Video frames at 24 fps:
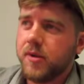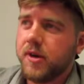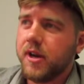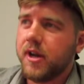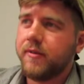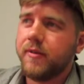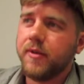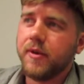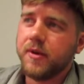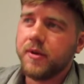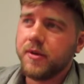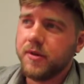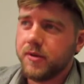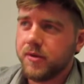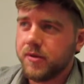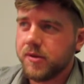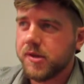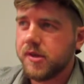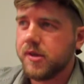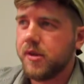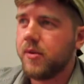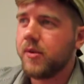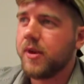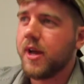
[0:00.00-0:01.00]
or whatever, and it'll
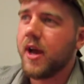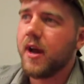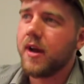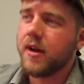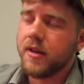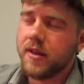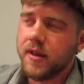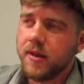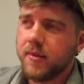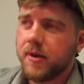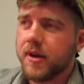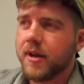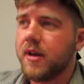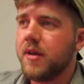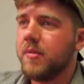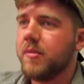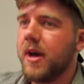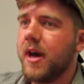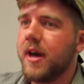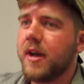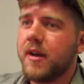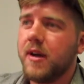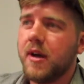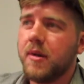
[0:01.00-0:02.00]
slow down, and then when I come
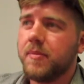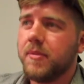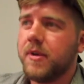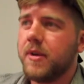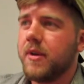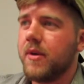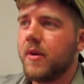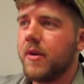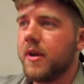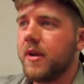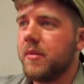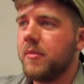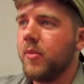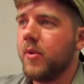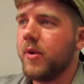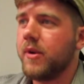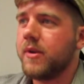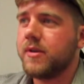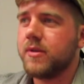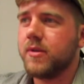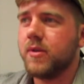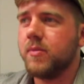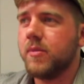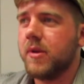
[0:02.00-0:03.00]
back up, I'll get more
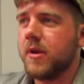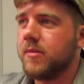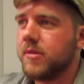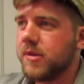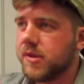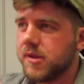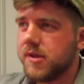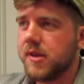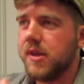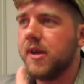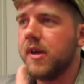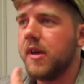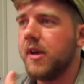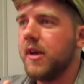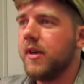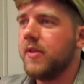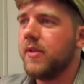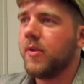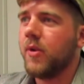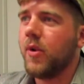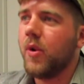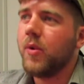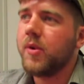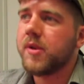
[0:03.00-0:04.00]
into it. But
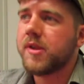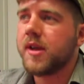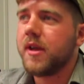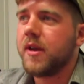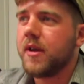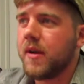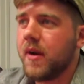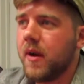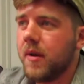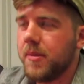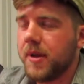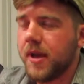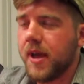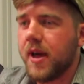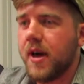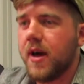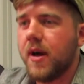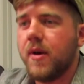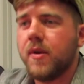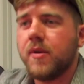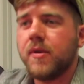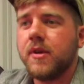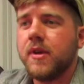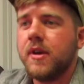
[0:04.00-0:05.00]
they're always kind of coming
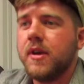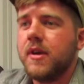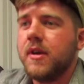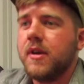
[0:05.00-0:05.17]
out.